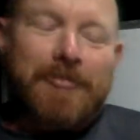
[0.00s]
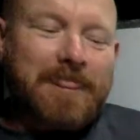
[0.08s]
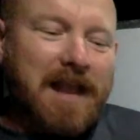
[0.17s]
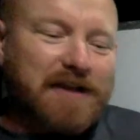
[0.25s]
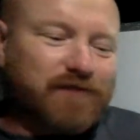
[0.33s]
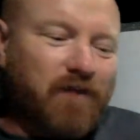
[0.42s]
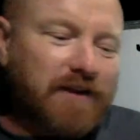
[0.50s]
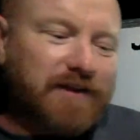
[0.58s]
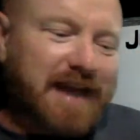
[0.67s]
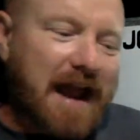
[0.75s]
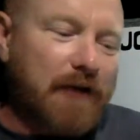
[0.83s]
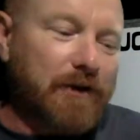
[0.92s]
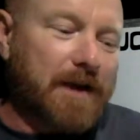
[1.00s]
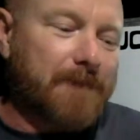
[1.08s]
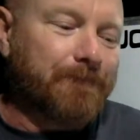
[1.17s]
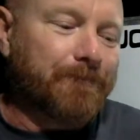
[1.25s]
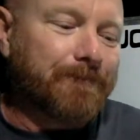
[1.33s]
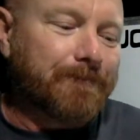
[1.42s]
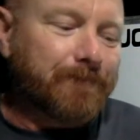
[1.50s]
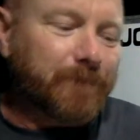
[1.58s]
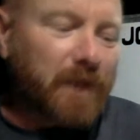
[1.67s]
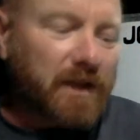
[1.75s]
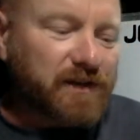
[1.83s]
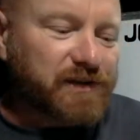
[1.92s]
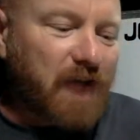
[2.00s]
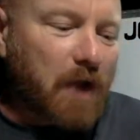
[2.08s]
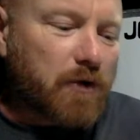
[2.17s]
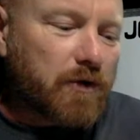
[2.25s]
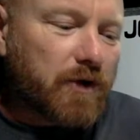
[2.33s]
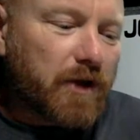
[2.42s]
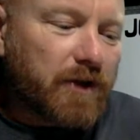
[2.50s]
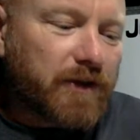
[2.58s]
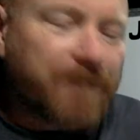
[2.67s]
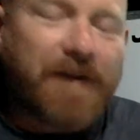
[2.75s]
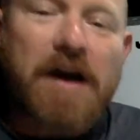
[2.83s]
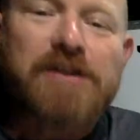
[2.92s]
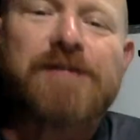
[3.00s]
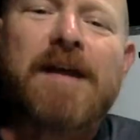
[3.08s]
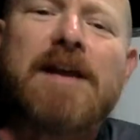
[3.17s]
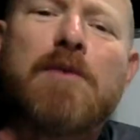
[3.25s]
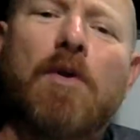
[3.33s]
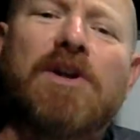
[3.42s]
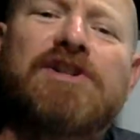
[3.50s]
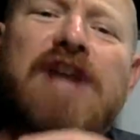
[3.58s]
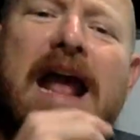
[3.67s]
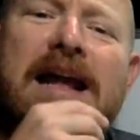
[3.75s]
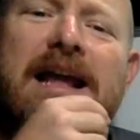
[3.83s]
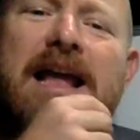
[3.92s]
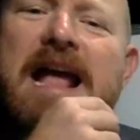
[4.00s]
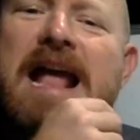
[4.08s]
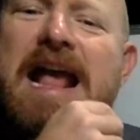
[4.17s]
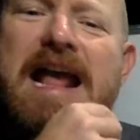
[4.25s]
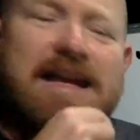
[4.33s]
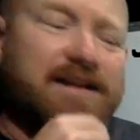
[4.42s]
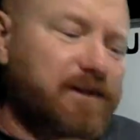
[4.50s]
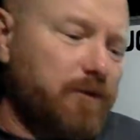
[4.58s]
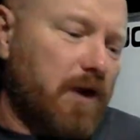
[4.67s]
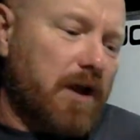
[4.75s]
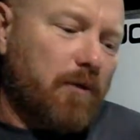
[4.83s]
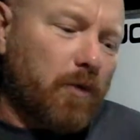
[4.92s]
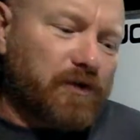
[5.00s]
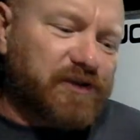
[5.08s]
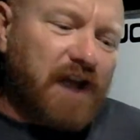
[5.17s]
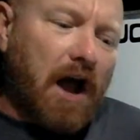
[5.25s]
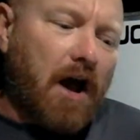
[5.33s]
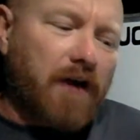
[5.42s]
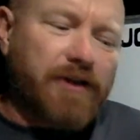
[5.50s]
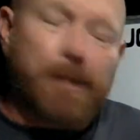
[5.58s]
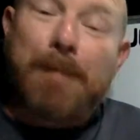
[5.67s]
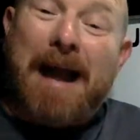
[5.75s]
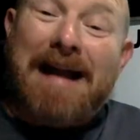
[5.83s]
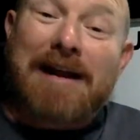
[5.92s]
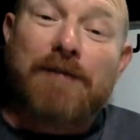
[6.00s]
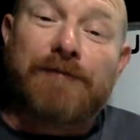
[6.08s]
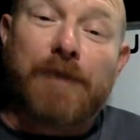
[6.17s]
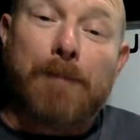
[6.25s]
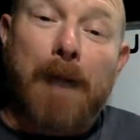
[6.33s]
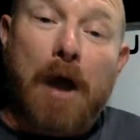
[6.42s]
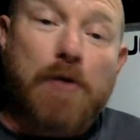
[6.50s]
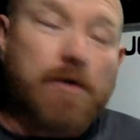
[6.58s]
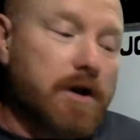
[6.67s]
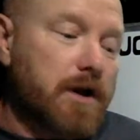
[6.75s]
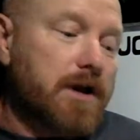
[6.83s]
Let's run down it. So the first thing you want to check is we'll start at the back of the boat.